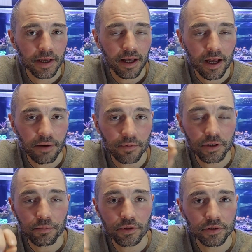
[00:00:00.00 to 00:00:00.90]
I'm gonna
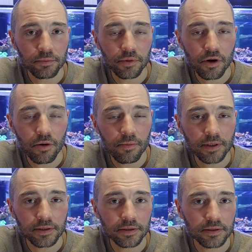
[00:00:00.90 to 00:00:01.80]
put some
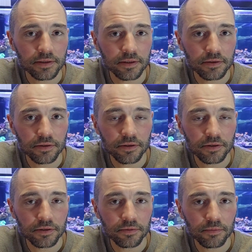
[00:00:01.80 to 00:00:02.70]
comments to this
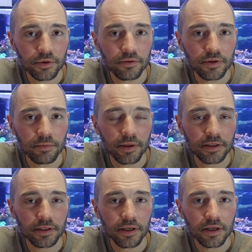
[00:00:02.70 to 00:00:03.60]
movie, but
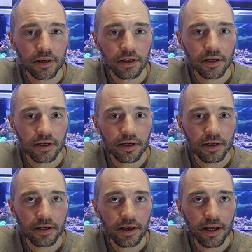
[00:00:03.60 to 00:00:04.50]

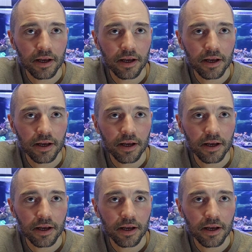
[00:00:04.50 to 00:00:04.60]
yeah,